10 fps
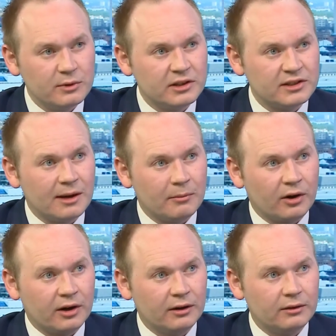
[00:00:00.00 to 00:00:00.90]
within the tech
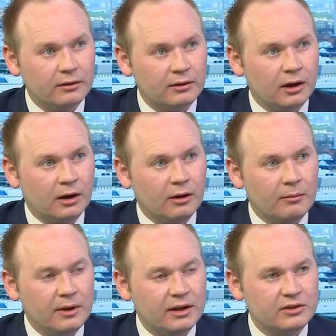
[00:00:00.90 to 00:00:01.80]
market.
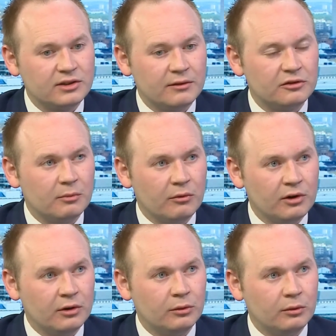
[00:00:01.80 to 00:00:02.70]
It just gives them a
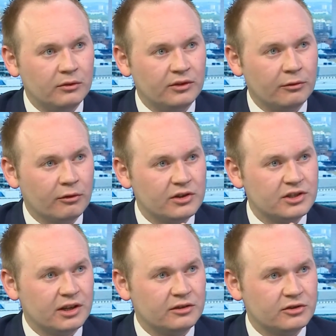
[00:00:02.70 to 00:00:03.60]
real
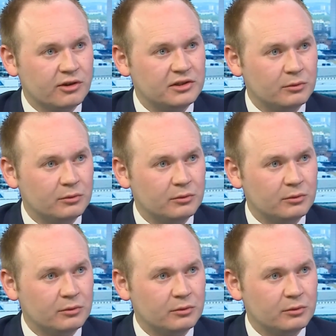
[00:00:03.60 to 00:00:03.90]
differentiator straight